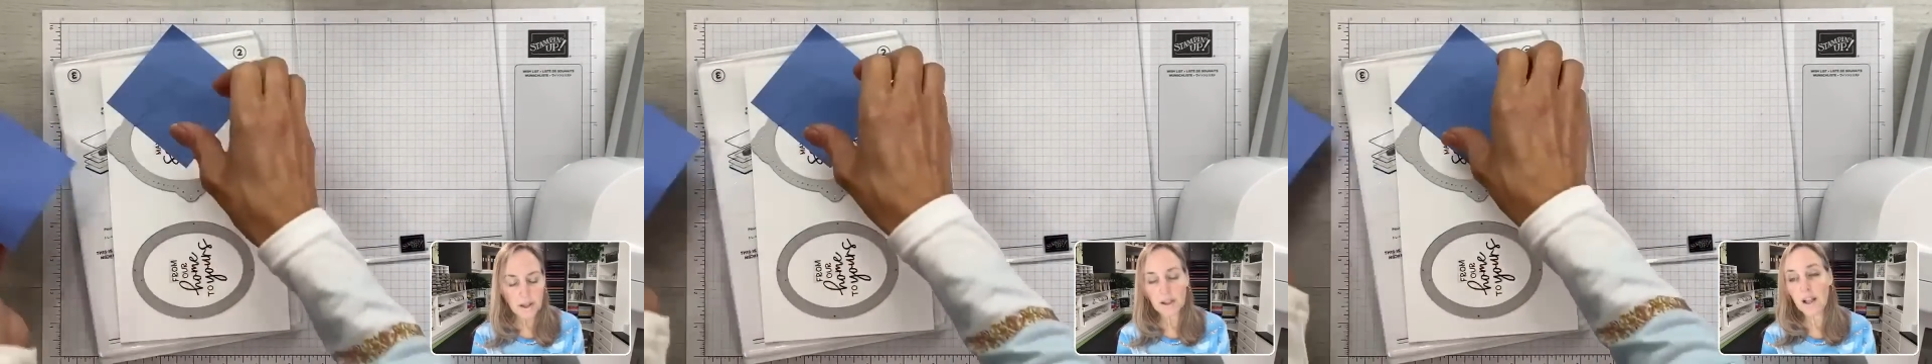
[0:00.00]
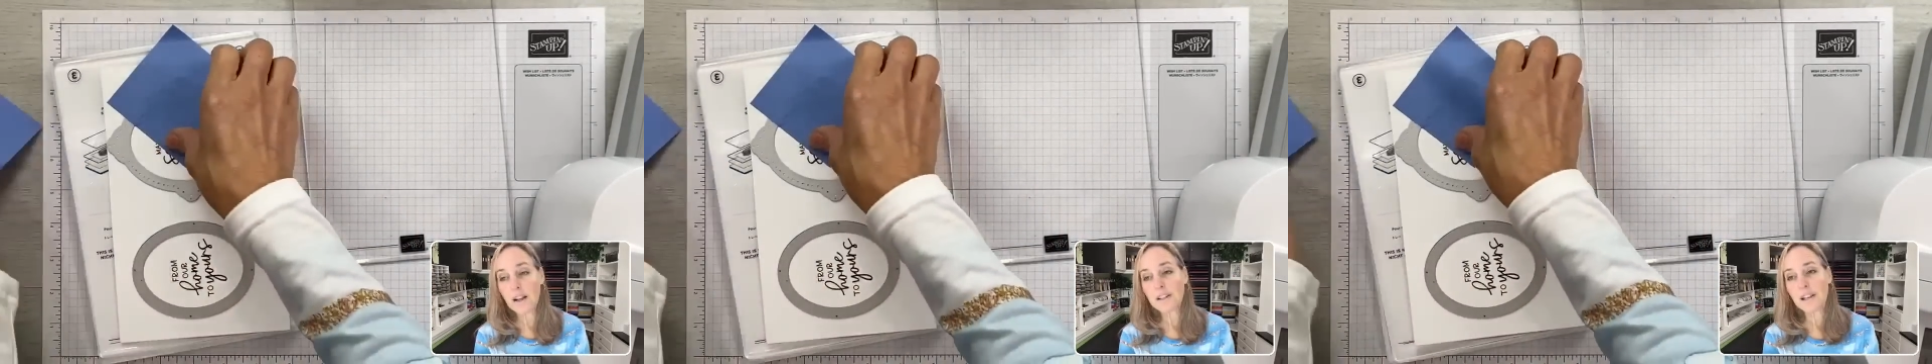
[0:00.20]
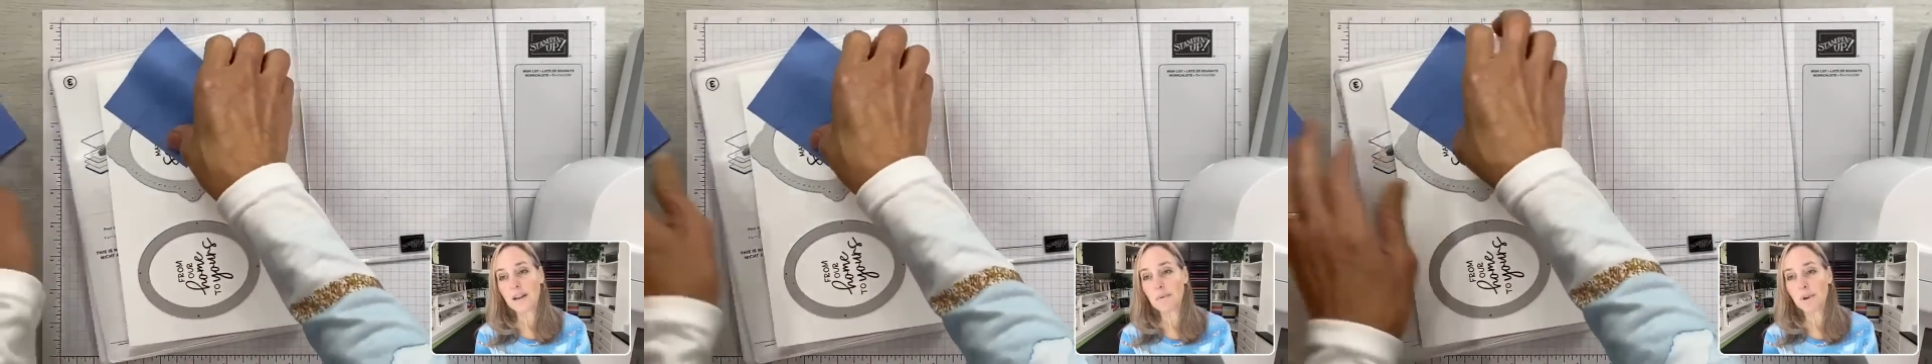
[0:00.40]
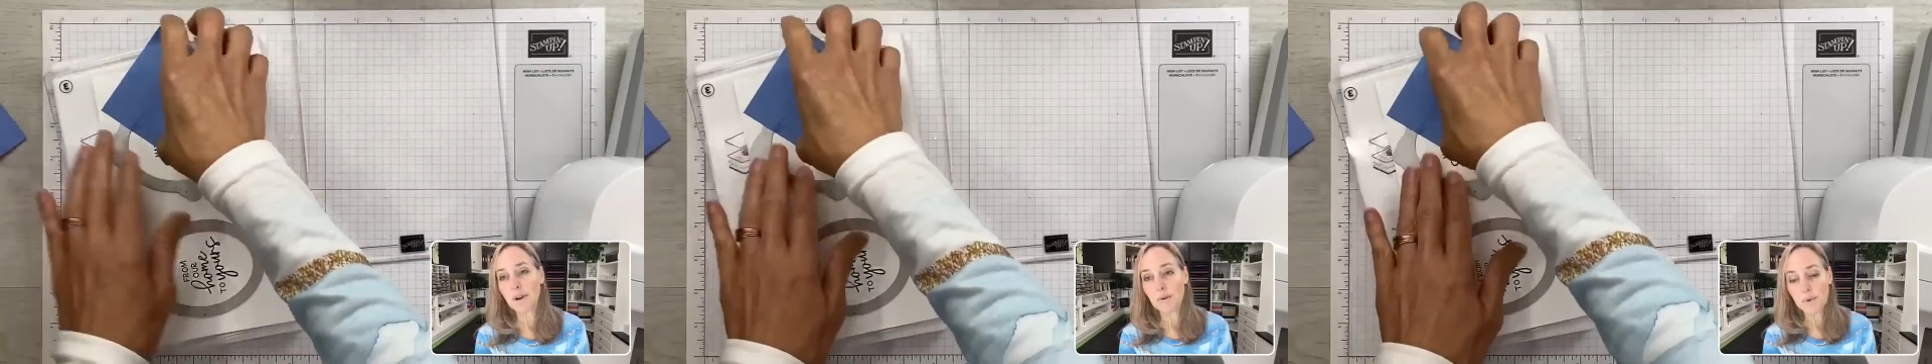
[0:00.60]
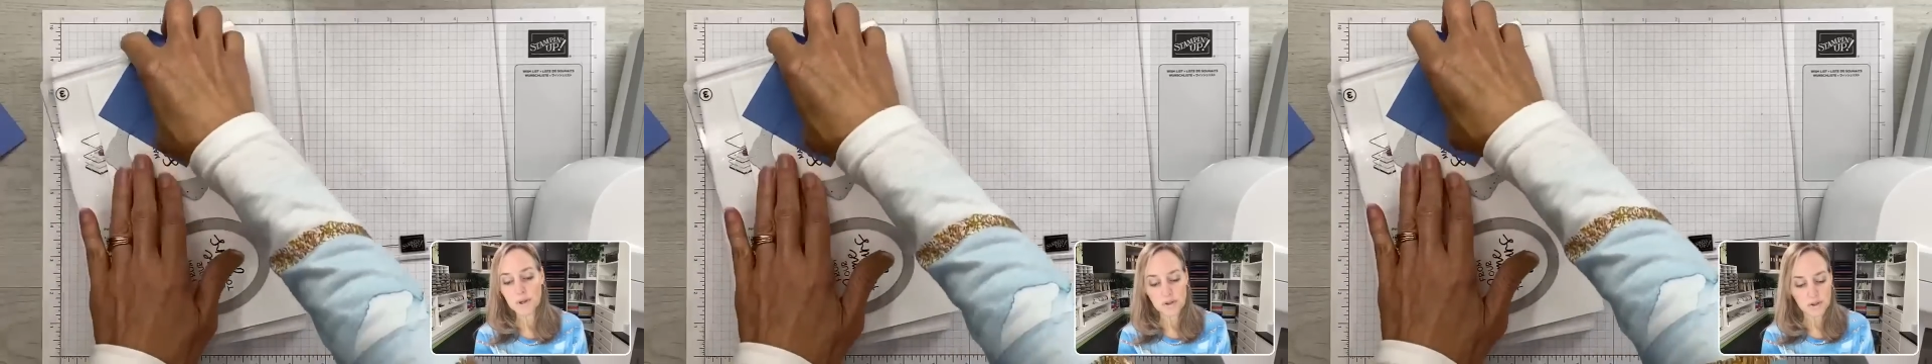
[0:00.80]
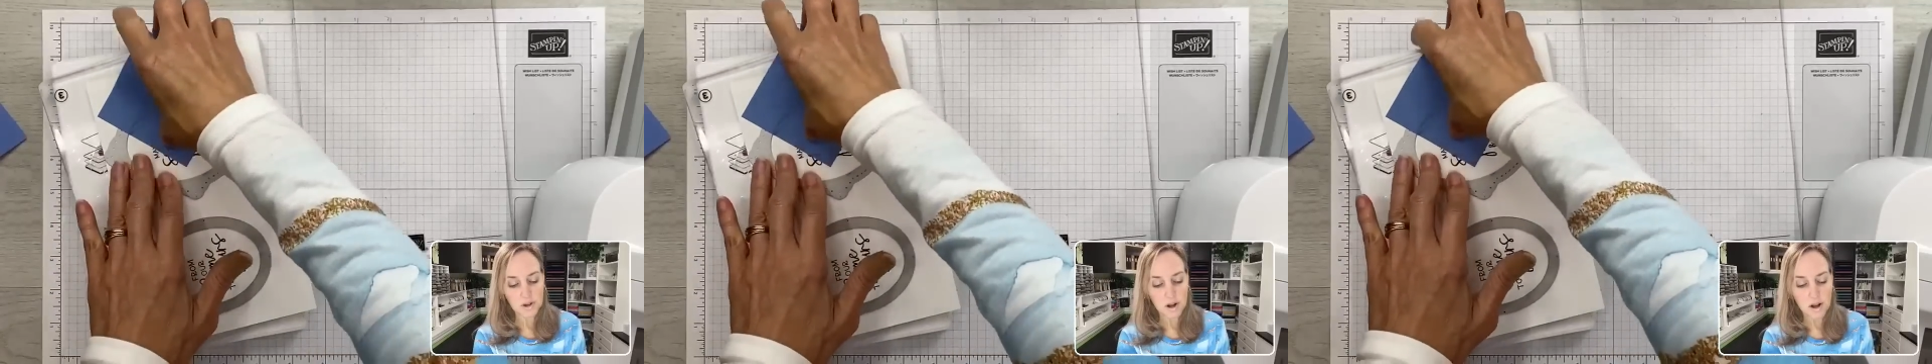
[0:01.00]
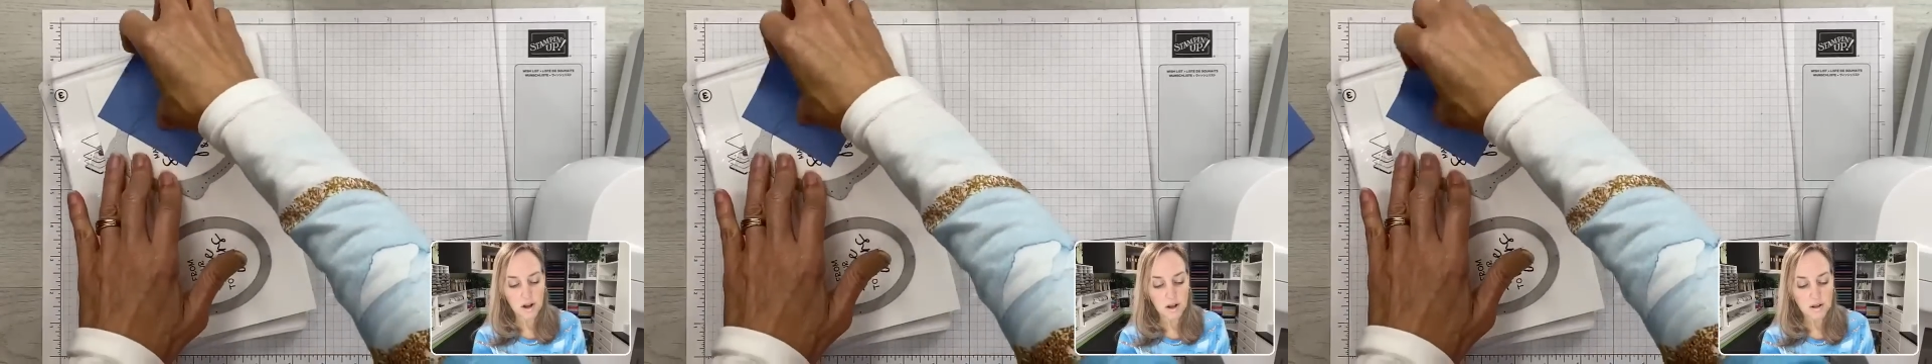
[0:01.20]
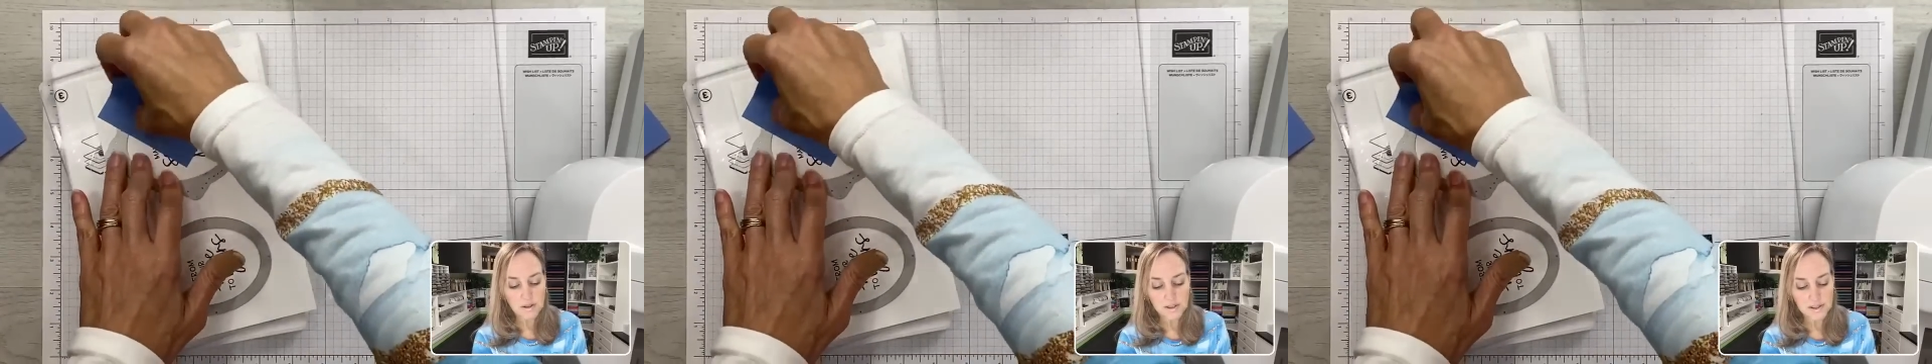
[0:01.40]
A long time ago, we used to
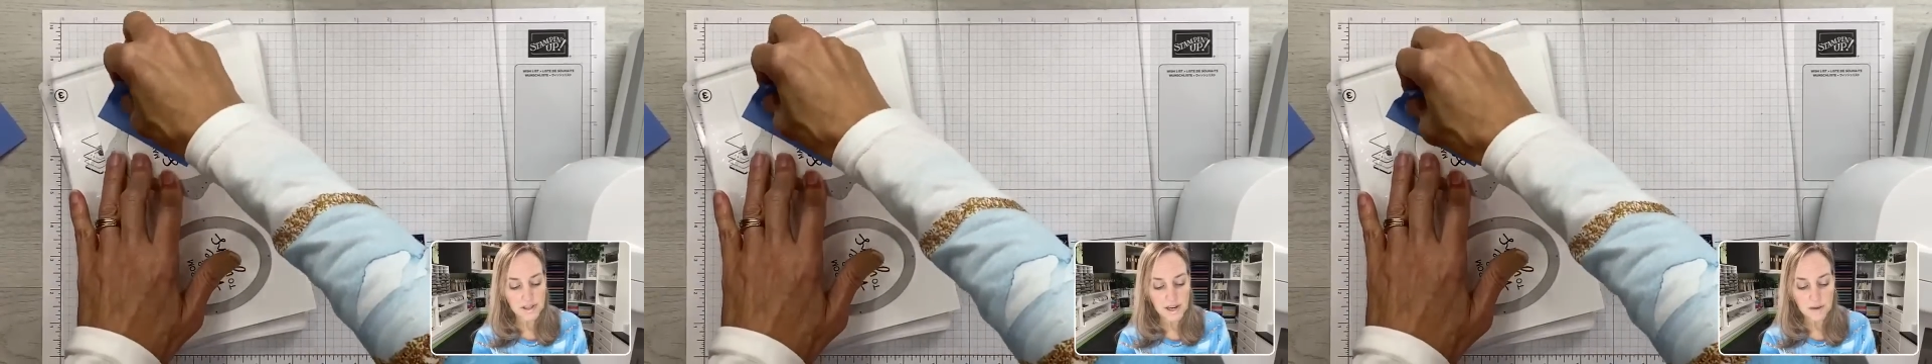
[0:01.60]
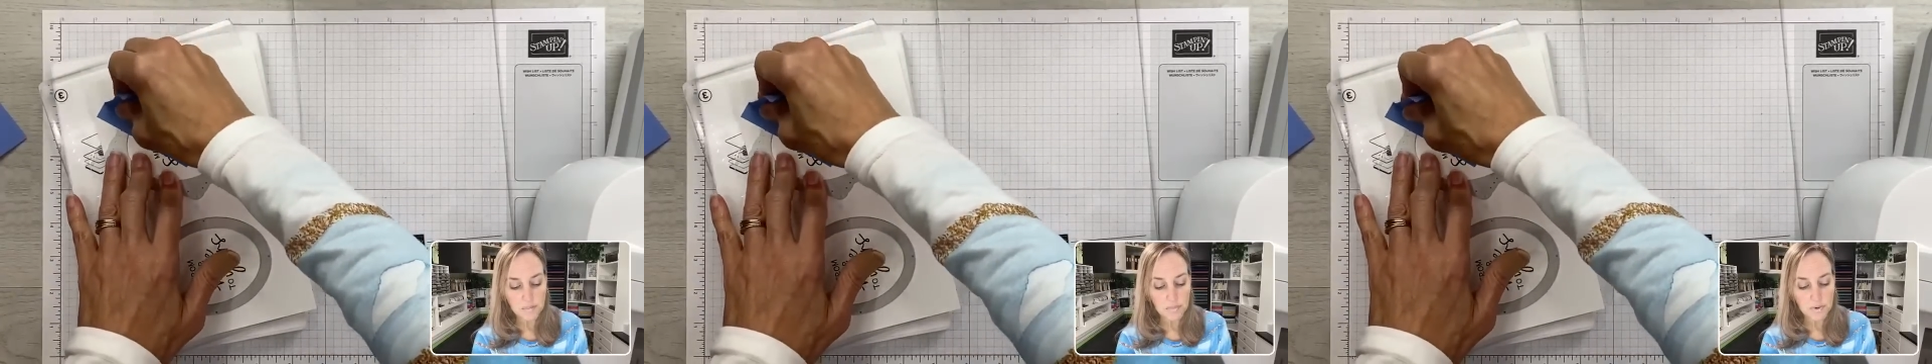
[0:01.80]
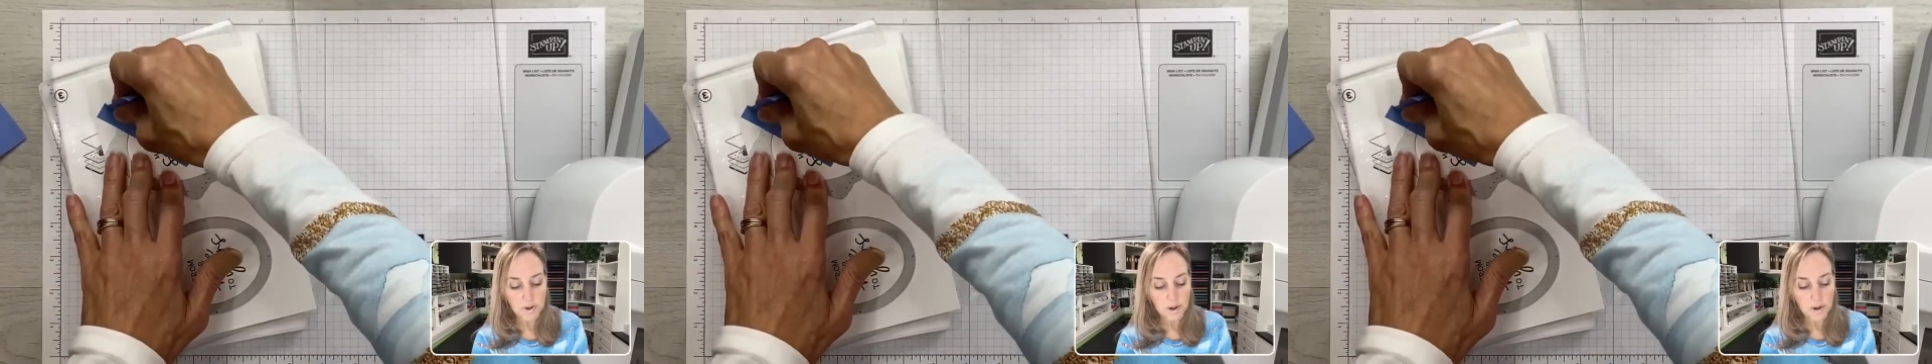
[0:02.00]
all stamp